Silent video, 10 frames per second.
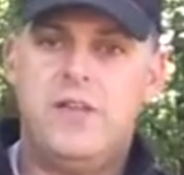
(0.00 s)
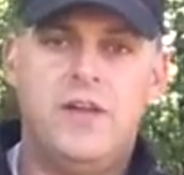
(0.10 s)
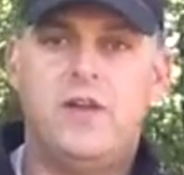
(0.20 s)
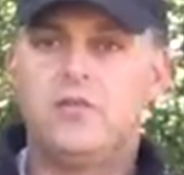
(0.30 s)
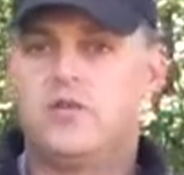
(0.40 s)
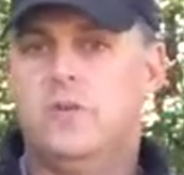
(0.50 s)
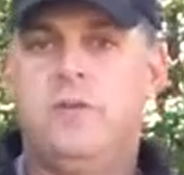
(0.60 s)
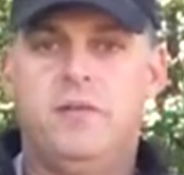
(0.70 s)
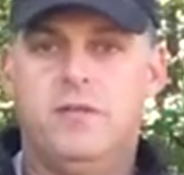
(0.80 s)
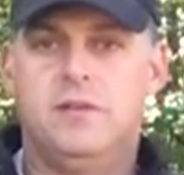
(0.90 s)
they're gonna trip
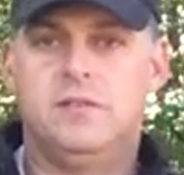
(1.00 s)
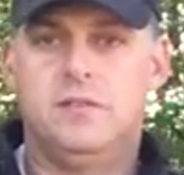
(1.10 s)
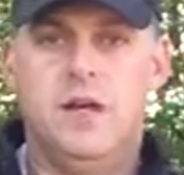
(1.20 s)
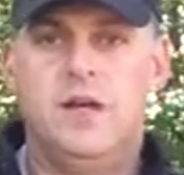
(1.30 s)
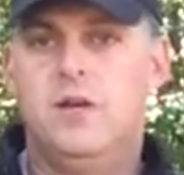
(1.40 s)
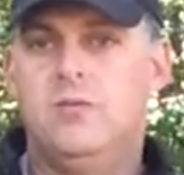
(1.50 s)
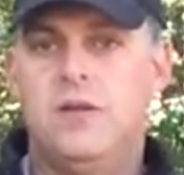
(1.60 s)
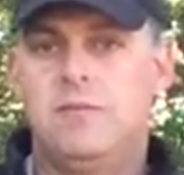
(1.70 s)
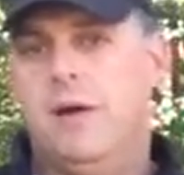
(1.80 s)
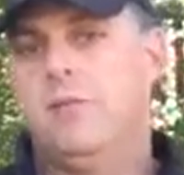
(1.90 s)
over it. I know
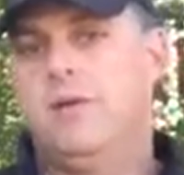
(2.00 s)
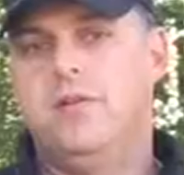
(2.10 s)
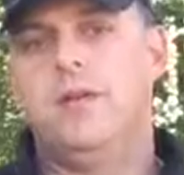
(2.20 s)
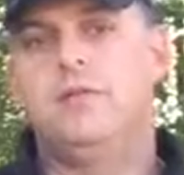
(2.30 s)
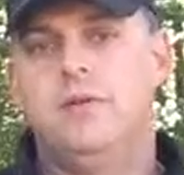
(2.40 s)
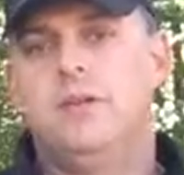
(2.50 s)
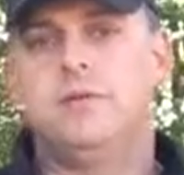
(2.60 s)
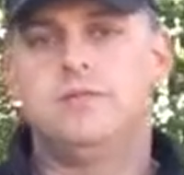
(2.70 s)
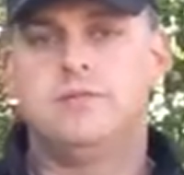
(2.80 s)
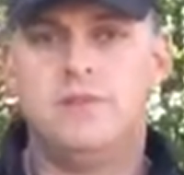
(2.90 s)
me and my brother did. We
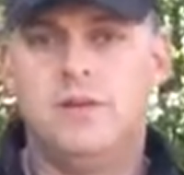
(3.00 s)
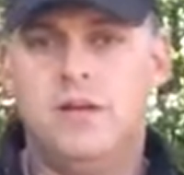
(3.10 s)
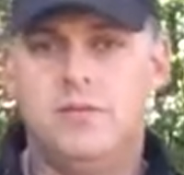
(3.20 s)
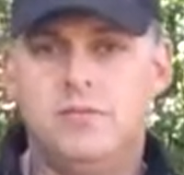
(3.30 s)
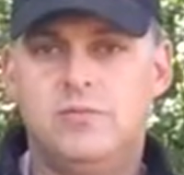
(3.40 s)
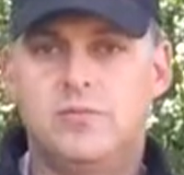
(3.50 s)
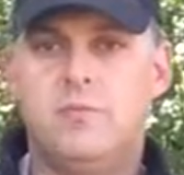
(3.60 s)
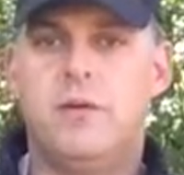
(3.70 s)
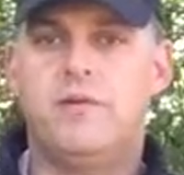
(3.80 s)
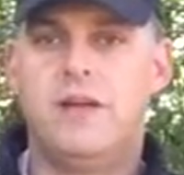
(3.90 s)
just
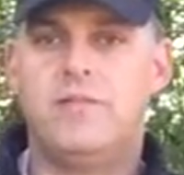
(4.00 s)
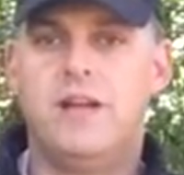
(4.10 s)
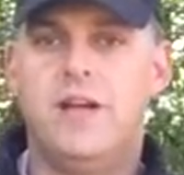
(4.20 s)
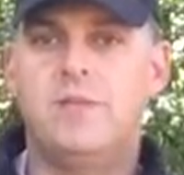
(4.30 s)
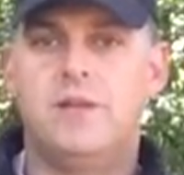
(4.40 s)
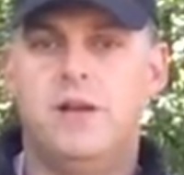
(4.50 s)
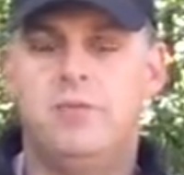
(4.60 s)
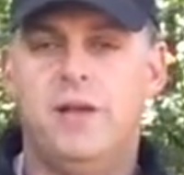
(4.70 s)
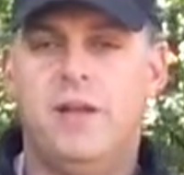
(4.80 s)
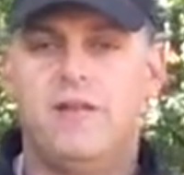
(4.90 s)
trip over it every time,
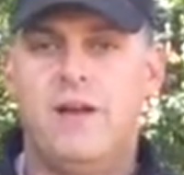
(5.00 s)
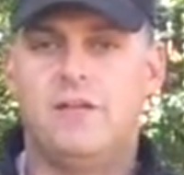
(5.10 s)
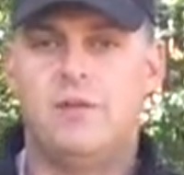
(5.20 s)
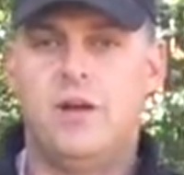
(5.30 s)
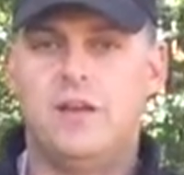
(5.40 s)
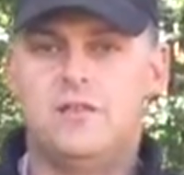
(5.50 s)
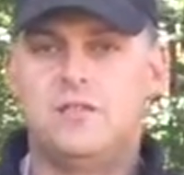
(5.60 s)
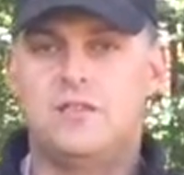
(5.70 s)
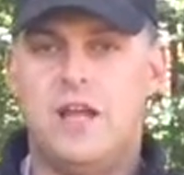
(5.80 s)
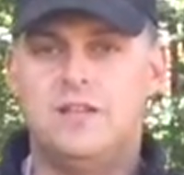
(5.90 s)
playing around, running,
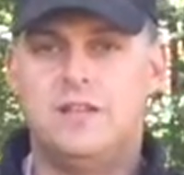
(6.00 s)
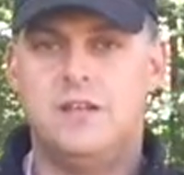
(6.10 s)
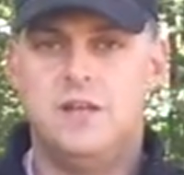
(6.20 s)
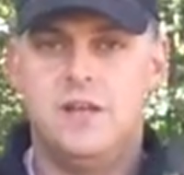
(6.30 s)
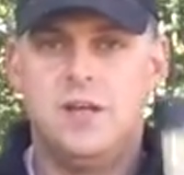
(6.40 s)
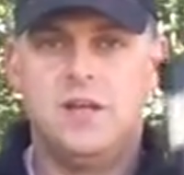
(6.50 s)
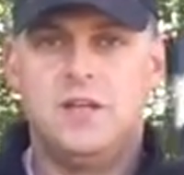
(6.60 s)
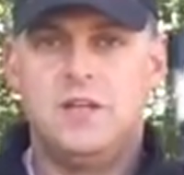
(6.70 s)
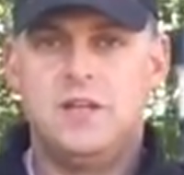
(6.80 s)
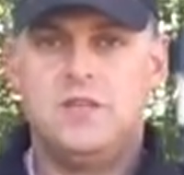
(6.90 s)
chasing.
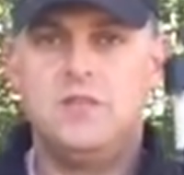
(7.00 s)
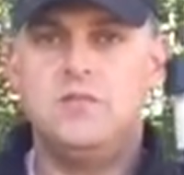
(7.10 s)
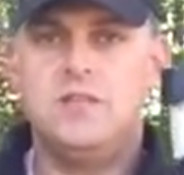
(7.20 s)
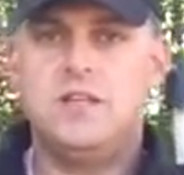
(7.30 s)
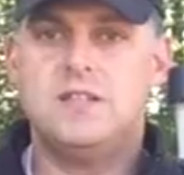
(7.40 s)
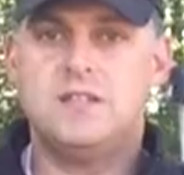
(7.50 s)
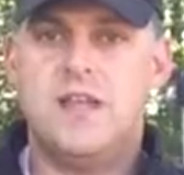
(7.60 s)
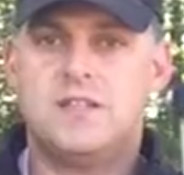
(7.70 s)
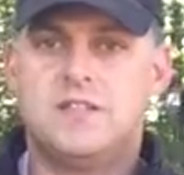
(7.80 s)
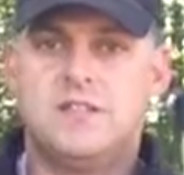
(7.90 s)
Use these
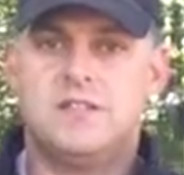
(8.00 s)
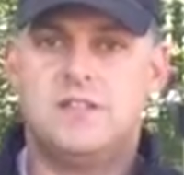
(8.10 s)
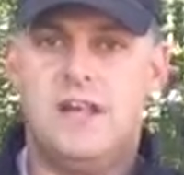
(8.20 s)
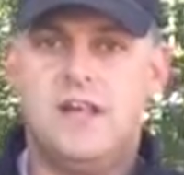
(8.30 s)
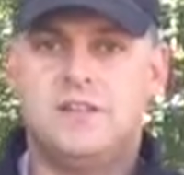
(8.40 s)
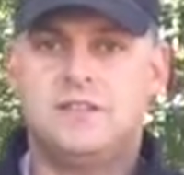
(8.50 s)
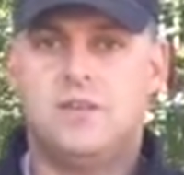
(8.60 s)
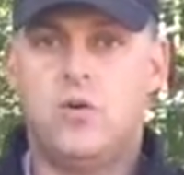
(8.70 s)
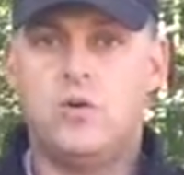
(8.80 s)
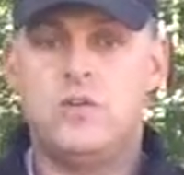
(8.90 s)
next to the stakes,
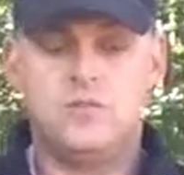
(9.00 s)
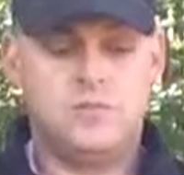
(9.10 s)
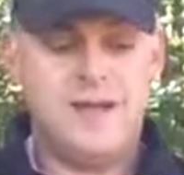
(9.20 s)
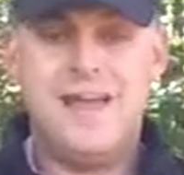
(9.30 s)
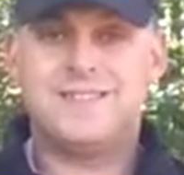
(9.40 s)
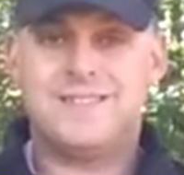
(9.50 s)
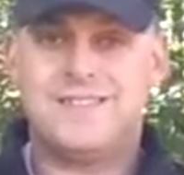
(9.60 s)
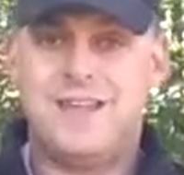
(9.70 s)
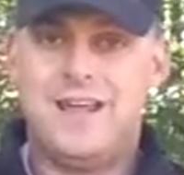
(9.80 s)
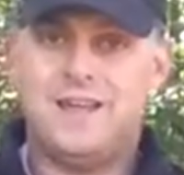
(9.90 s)
or use them as a
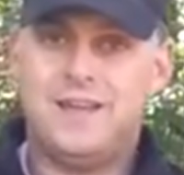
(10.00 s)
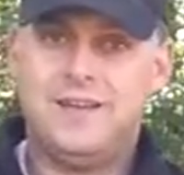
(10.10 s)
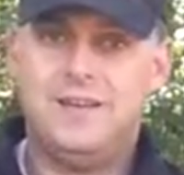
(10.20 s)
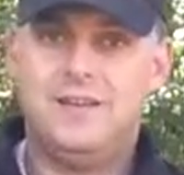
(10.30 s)
stake